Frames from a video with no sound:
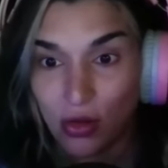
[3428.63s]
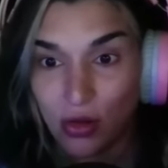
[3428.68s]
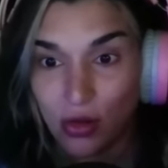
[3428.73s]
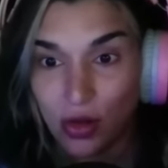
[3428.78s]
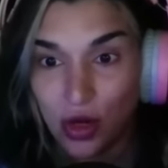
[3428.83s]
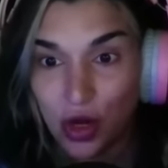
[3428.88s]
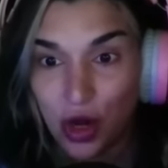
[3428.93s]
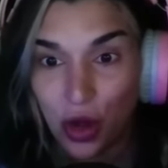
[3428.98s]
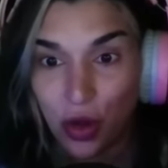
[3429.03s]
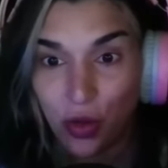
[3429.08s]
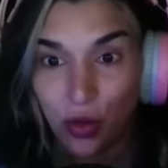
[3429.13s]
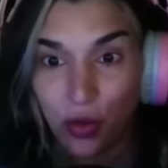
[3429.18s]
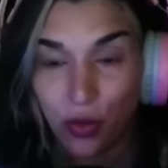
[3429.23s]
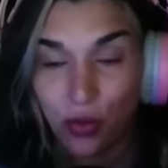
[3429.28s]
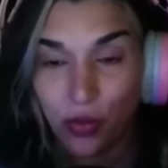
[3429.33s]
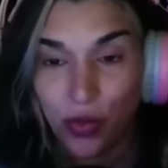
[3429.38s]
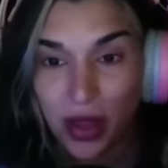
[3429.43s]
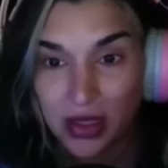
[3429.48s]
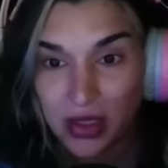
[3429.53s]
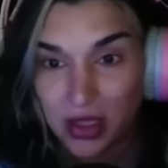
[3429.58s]
you know,
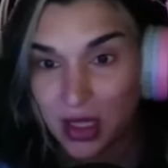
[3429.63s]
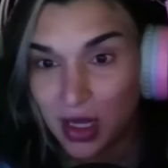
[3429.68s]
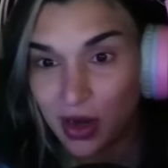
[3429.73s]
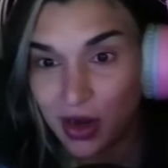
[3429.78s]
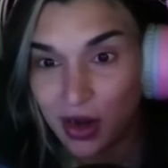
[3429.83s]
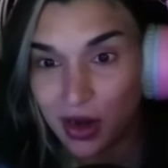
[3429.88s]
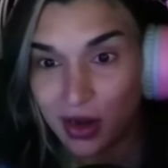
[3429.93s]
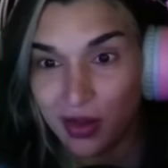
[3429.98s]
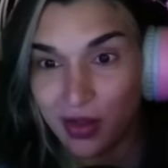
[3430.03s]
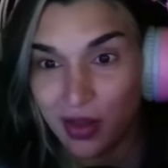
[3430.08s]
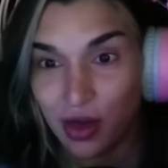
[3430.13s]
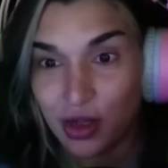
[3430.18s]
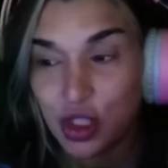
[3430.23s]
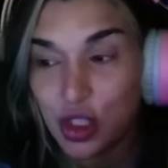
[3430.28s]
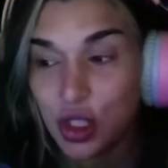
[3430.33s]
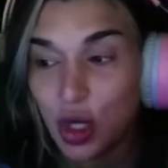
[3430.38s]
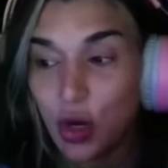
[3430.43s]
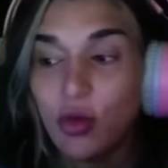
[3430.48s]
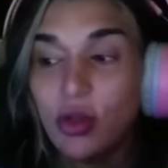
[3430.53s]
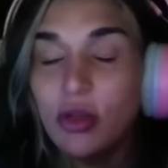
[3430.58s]
they're
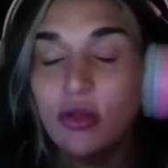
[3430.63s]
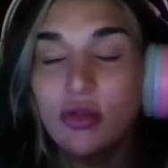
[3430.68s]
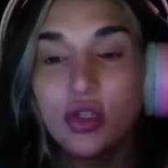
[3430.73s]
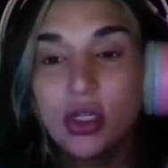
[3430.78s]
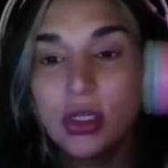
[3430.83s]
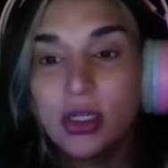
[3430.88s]
so used